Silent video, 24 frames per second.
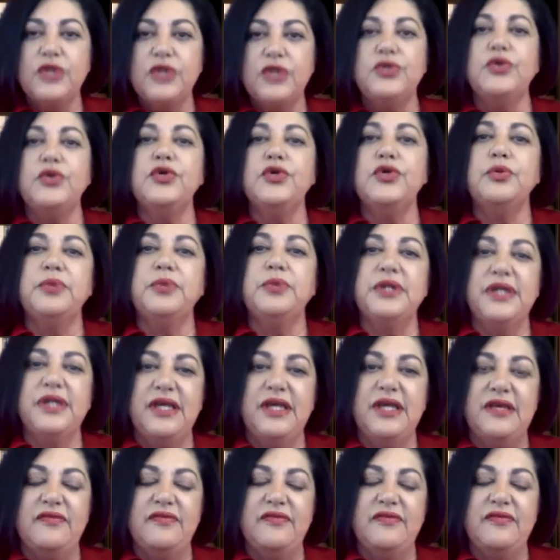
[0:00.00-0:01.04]
do you
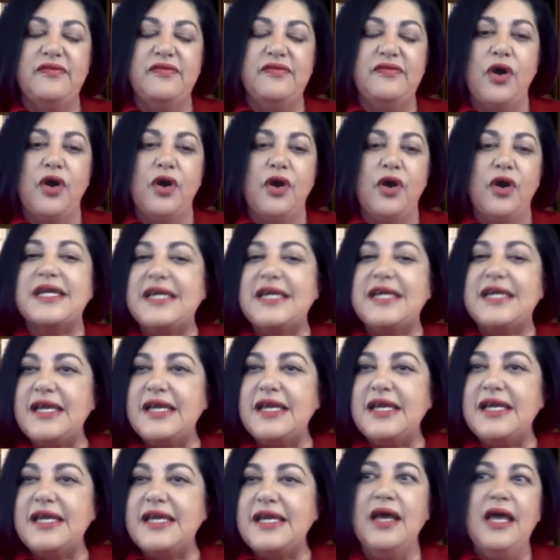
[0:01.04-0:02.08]
believe are
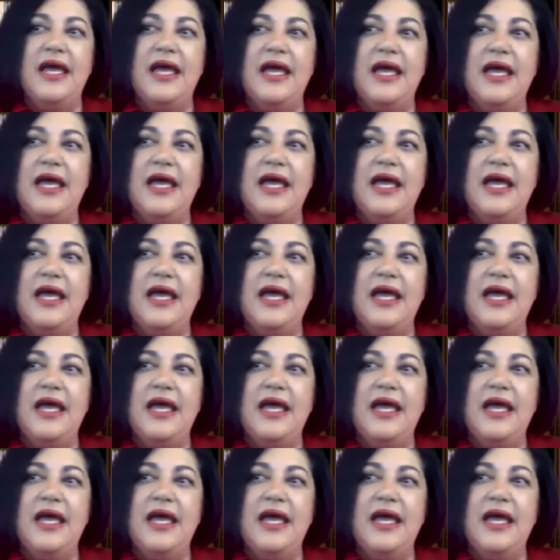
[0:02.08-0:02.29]
key